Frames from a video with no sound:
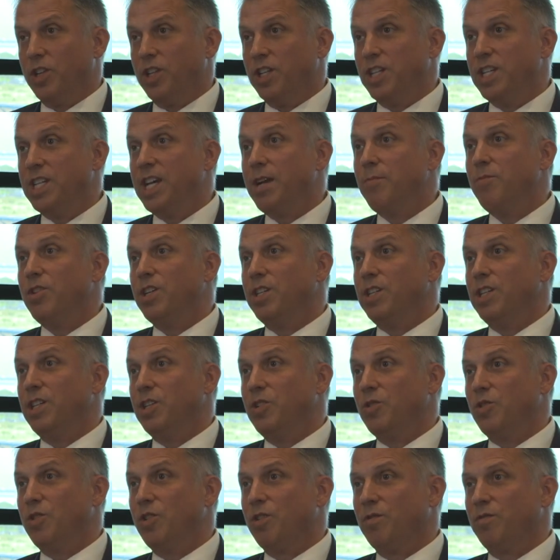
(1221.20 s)
indemnity
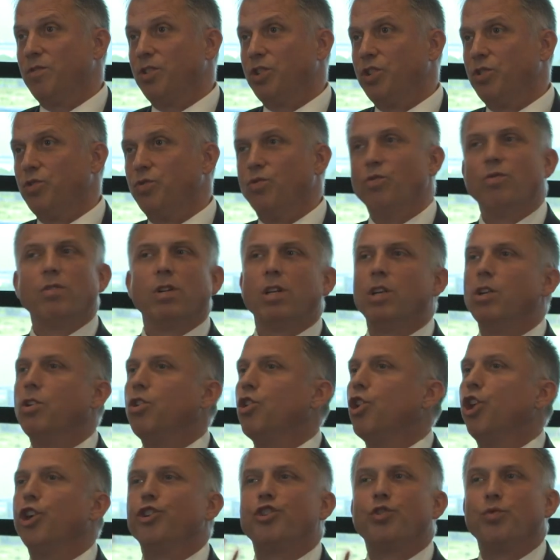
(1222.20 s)
to cover you.
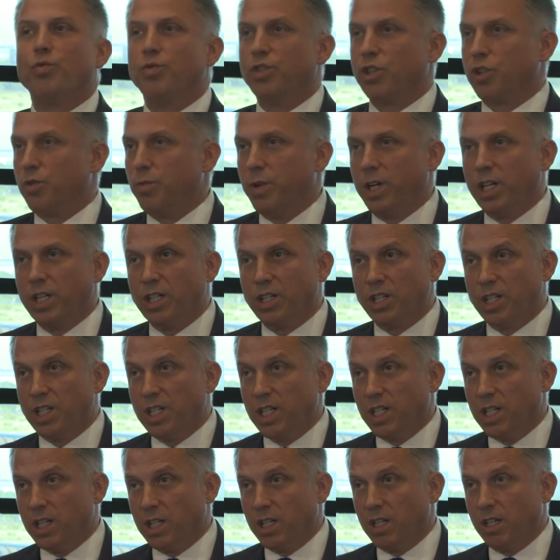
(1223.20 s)
Not required
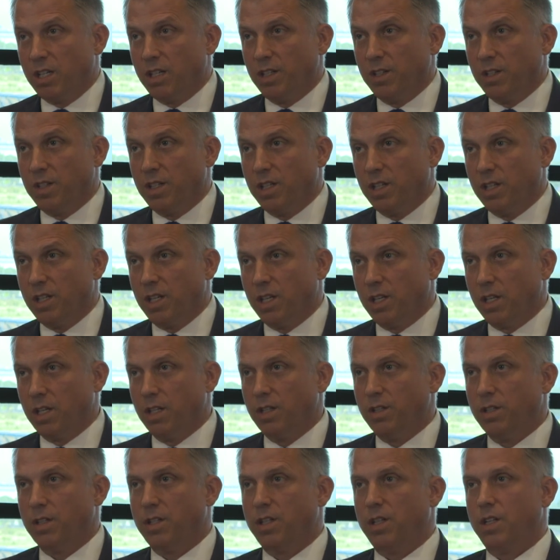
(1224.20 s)
in Ireland. In
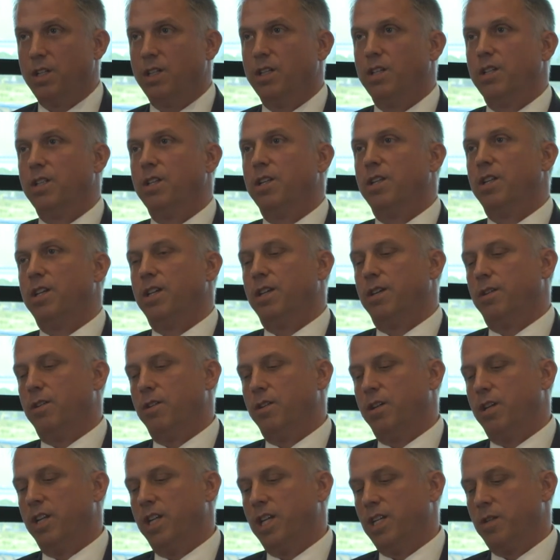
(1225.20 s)
Ireland,
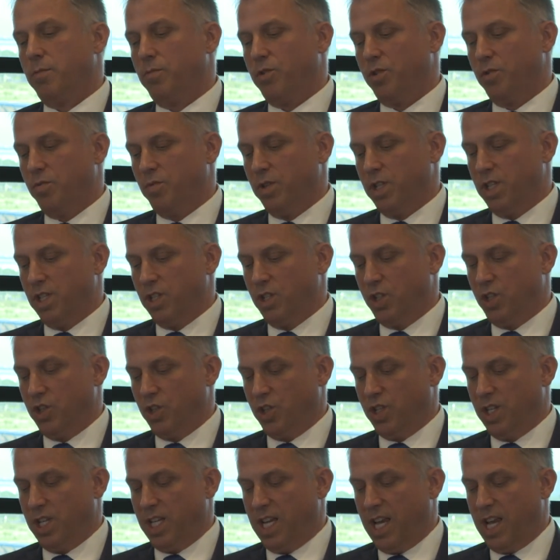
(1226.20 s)
an expert witness
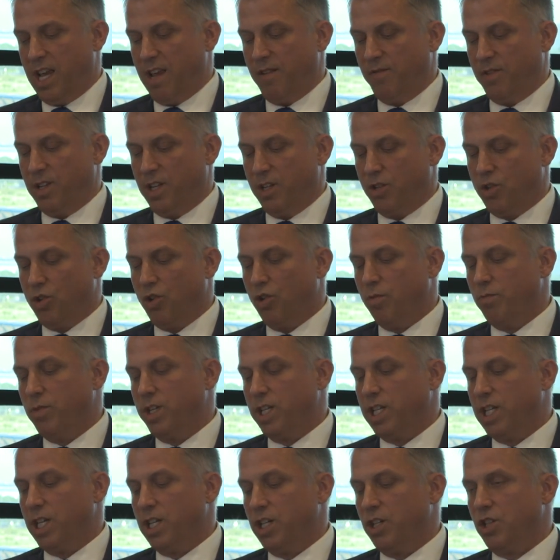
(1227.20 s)
doesn't have that
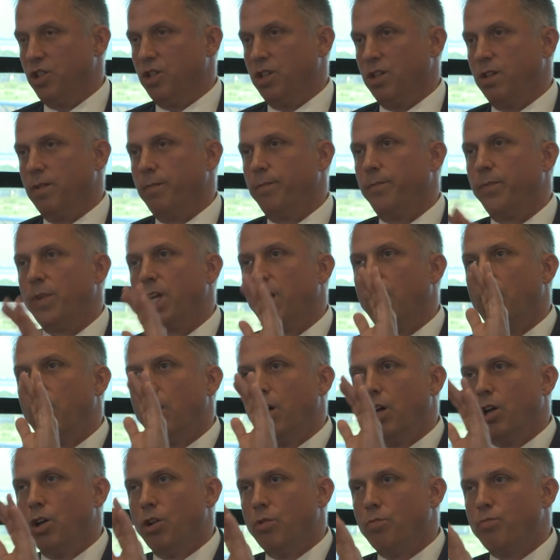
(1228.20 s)
obligation.
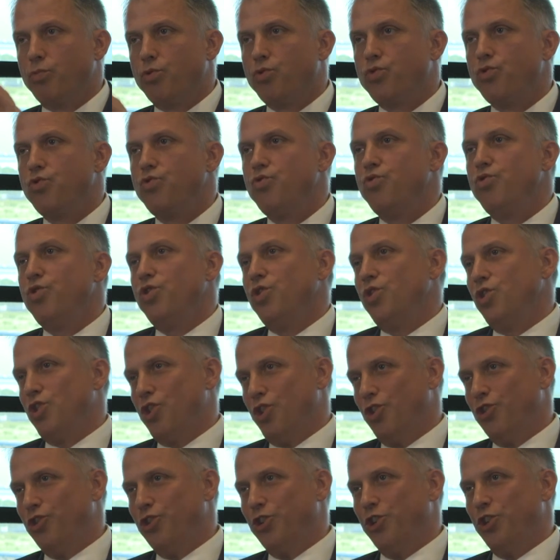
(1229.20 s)
Prudent
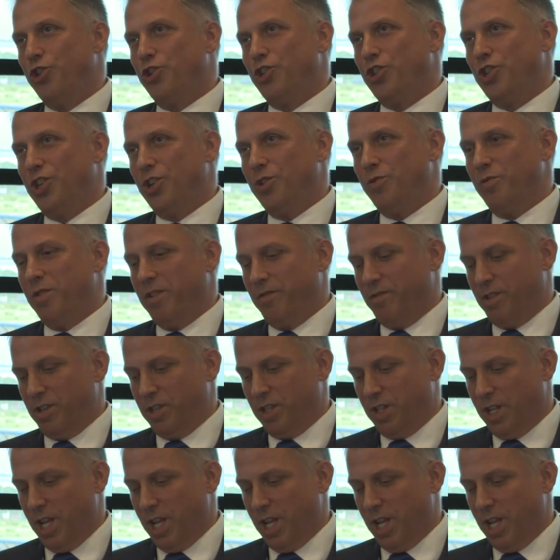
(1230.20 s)
lawyers, however,